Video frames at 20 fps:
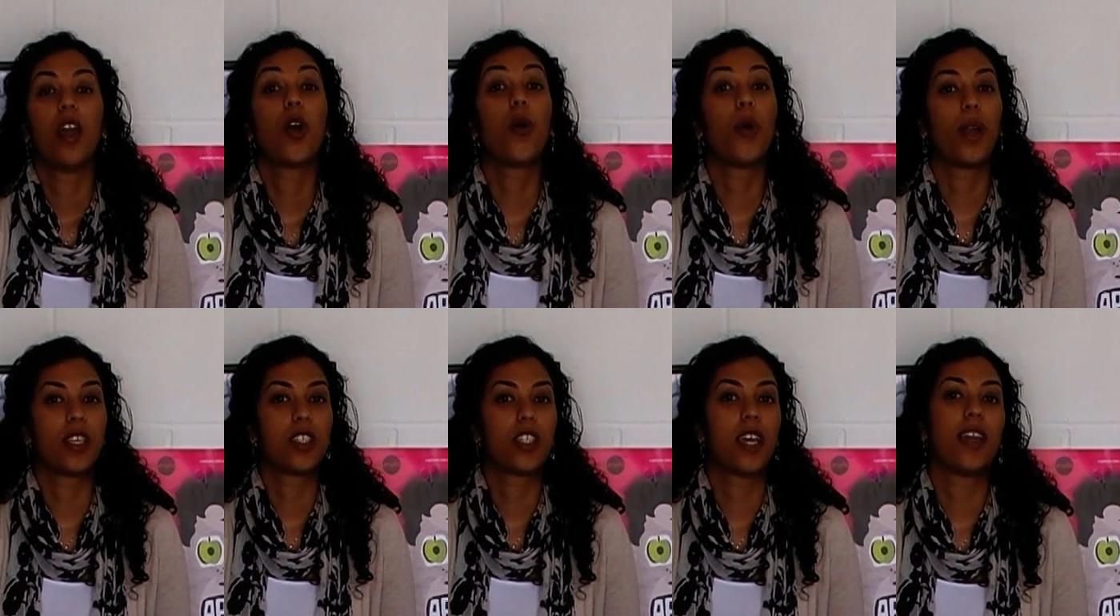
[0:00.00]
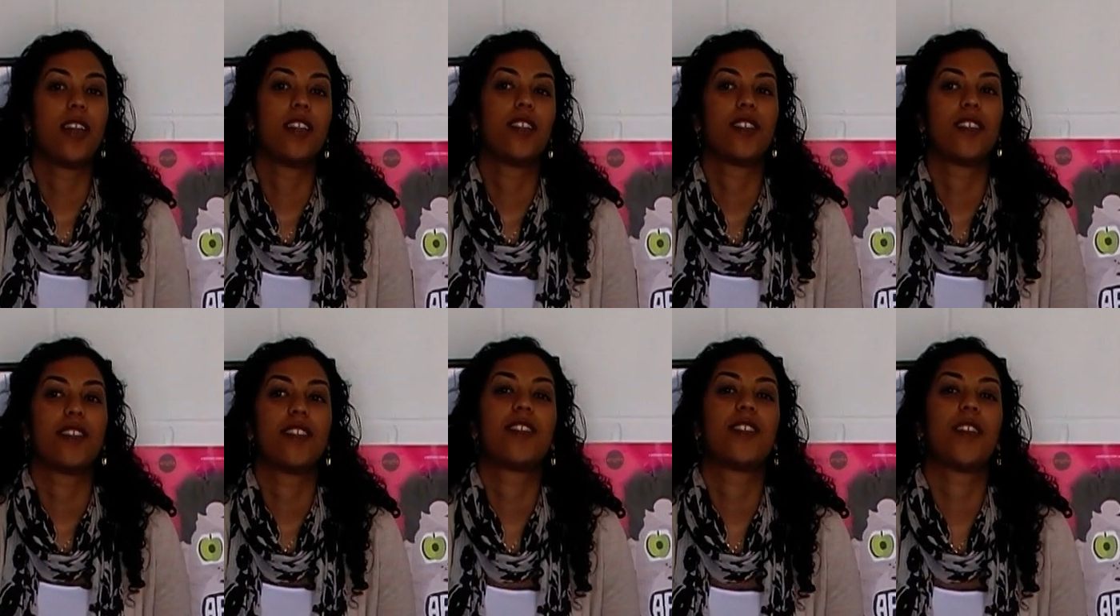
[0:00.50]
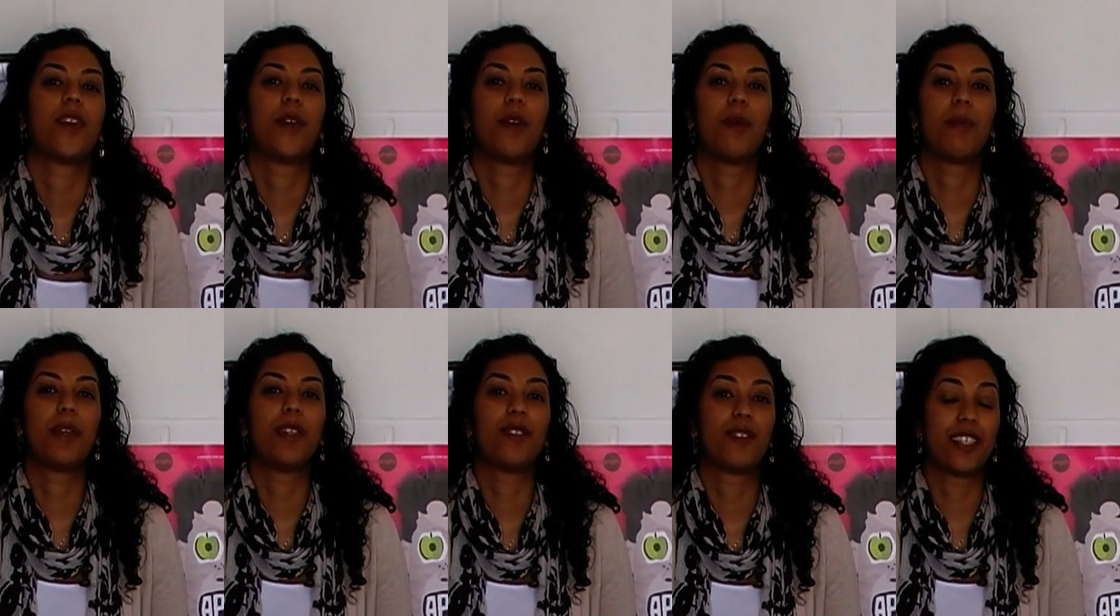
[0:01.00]
quick changes. So
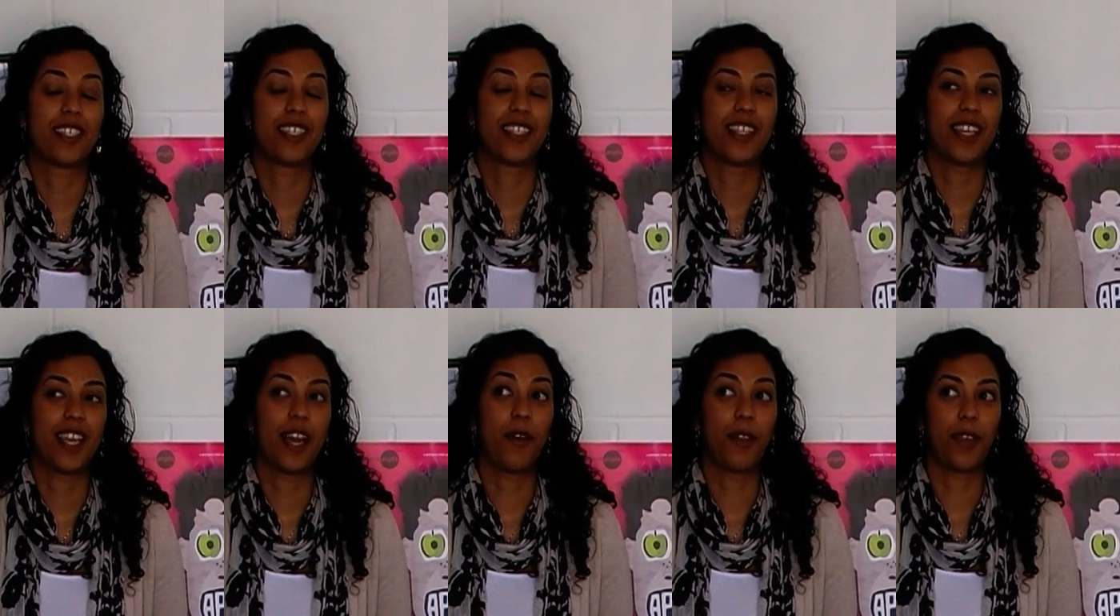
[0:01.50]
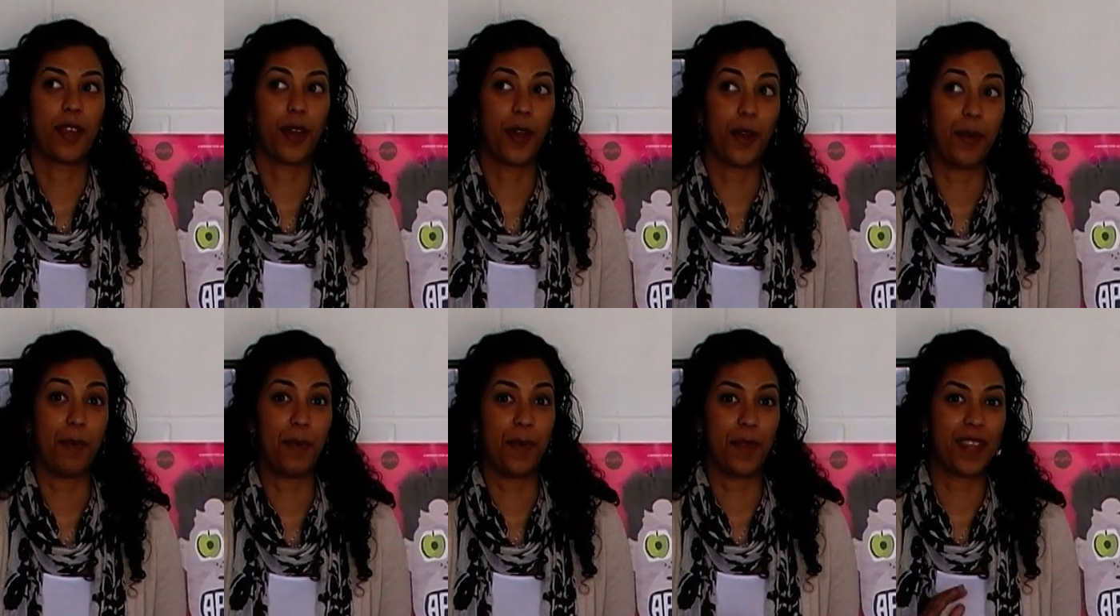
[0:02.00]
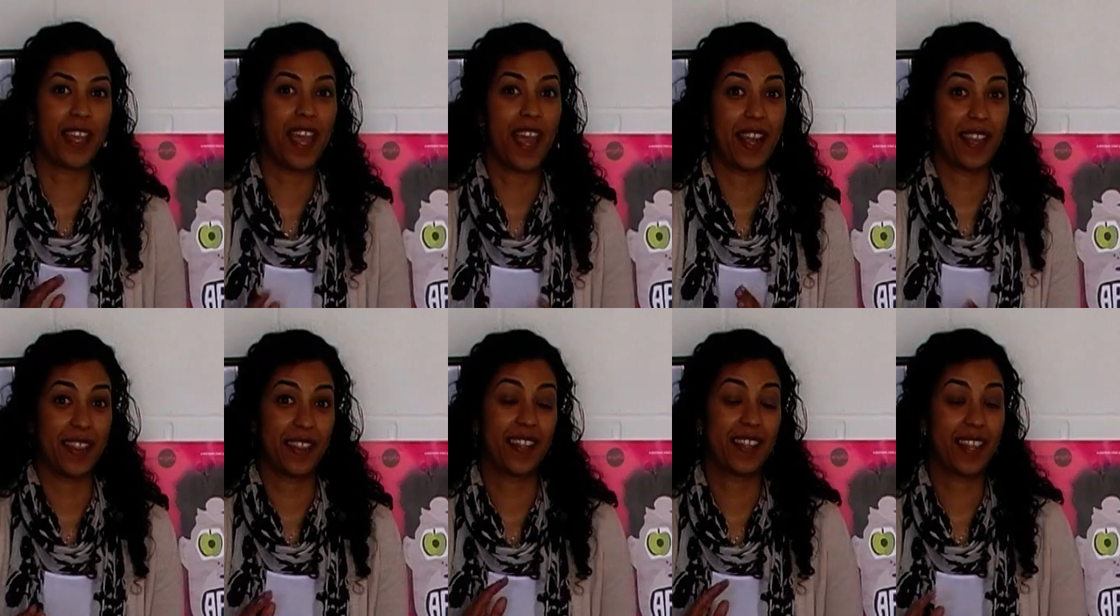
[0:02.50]
it'll be interesting to see how they cope with
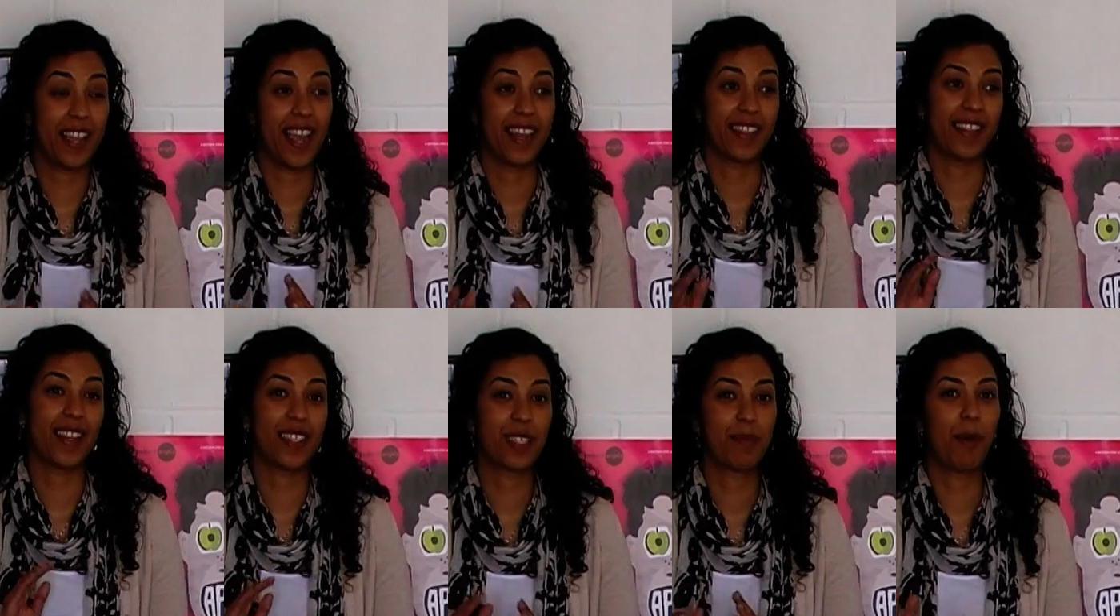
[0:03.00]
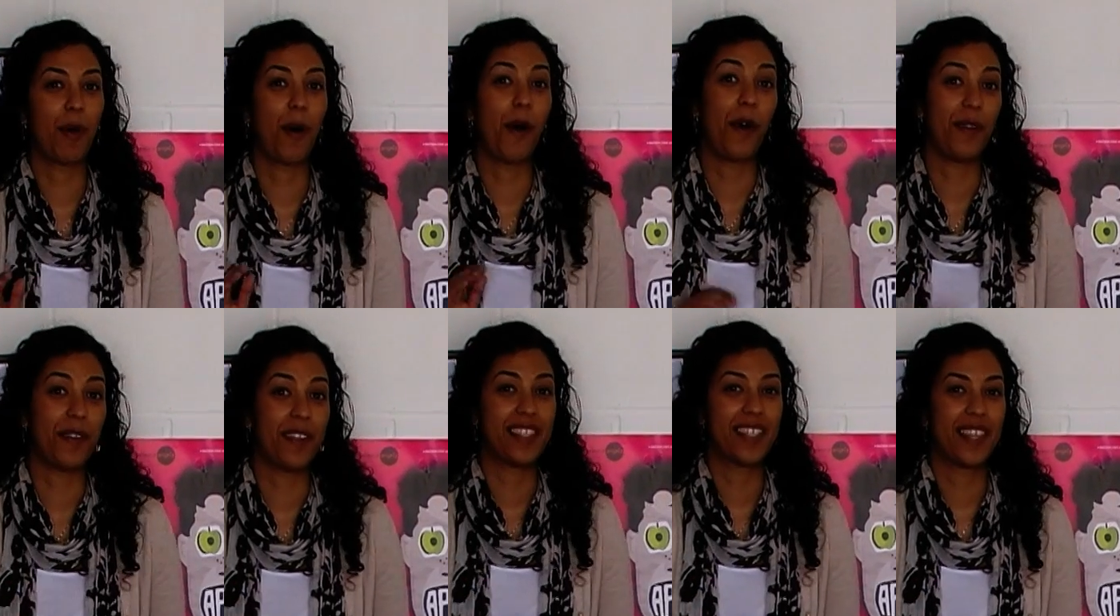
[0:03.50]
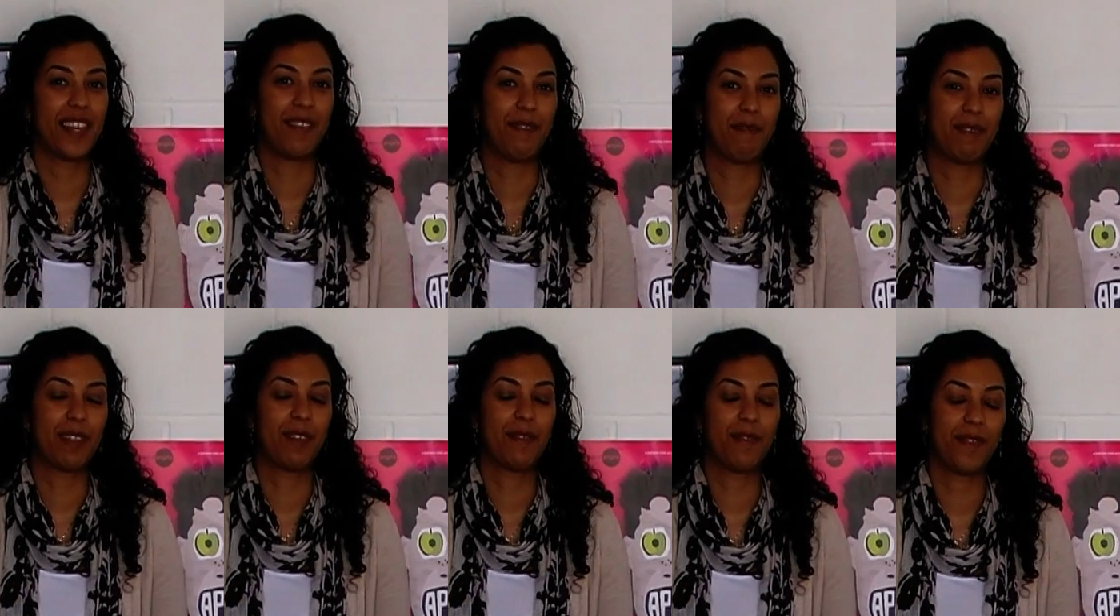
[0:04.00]
getting getting that spot on in
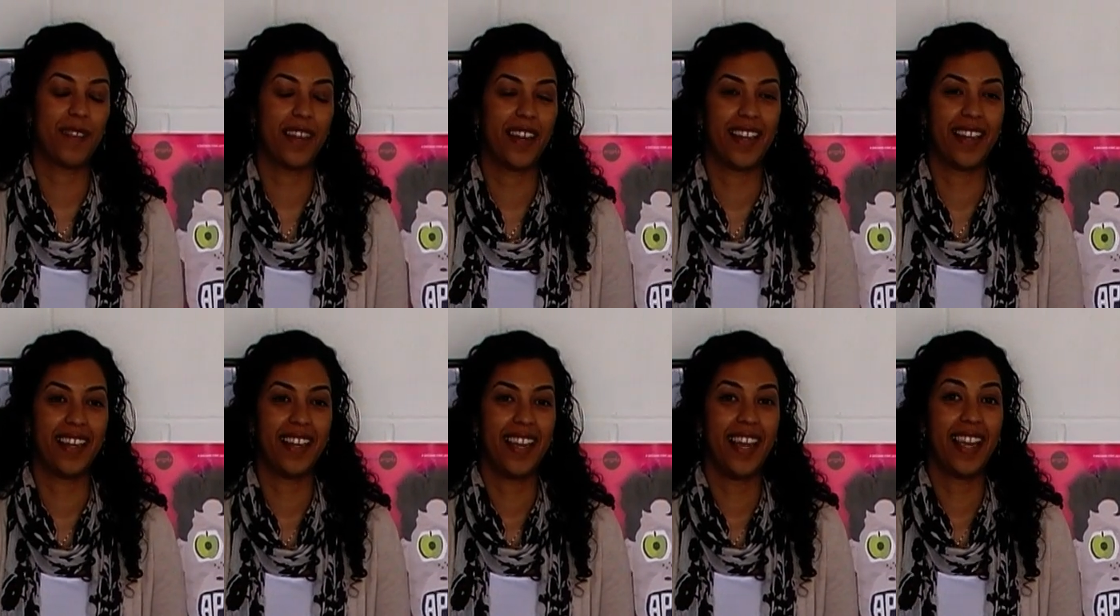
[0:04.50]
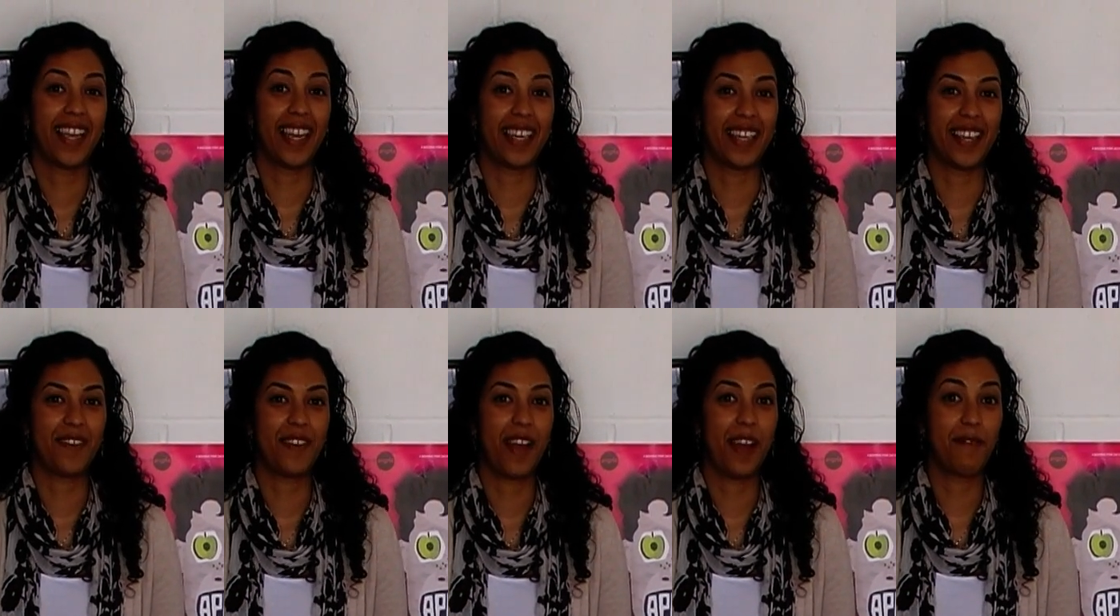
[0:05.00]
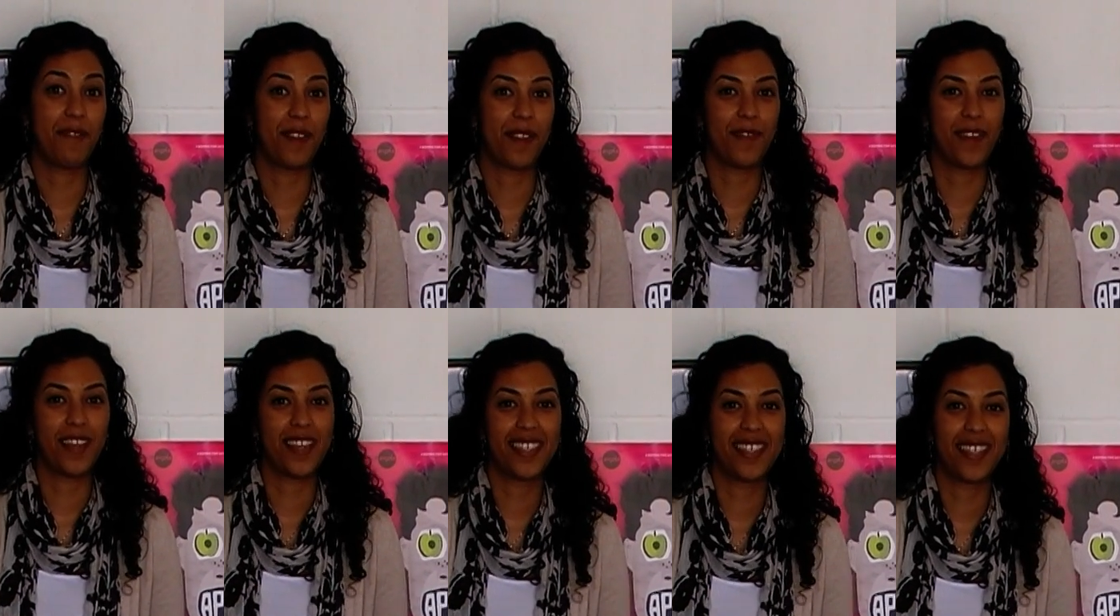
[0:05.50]
terms of uh, getting it right for the
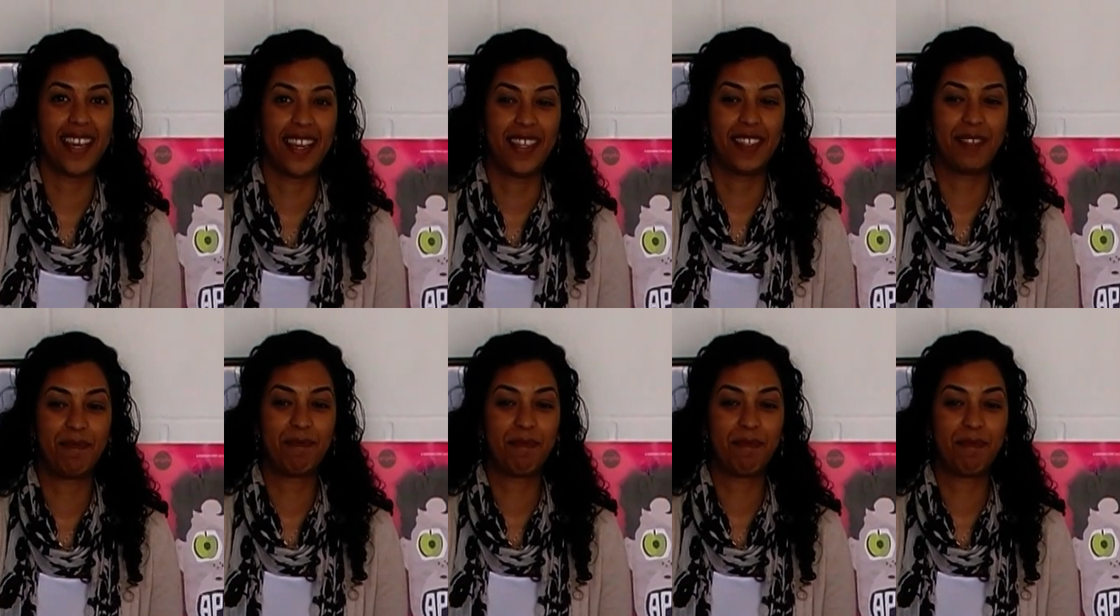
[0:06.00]
first night.